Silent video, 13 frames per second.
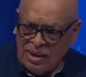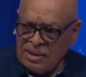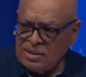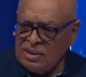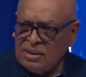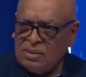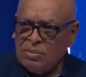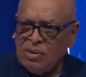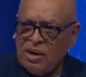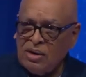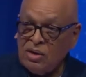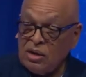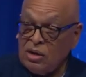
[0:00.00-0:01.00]
I said to
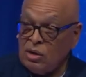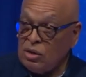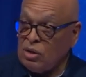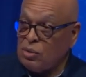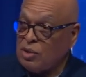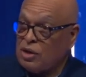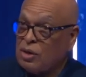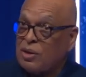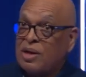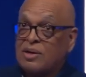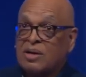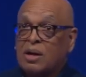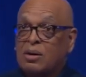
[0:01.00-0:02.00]
Bryan, You, you want to go
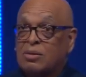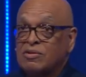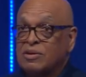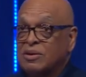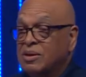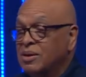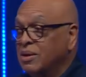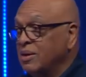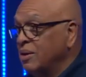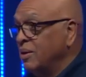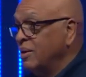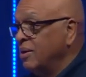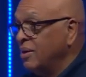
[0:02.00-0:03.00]
down to Conover? He
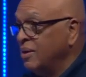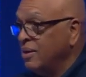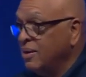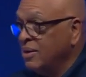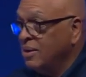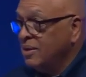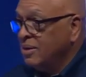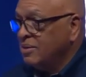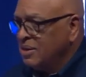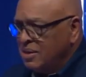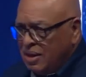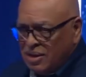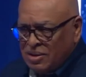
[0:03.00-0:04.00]

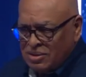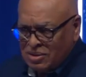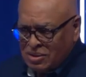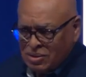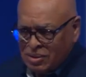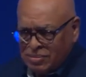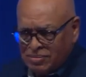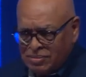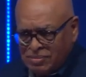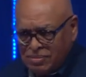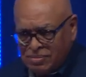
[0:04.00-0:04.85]
said, Yeah, let's do it.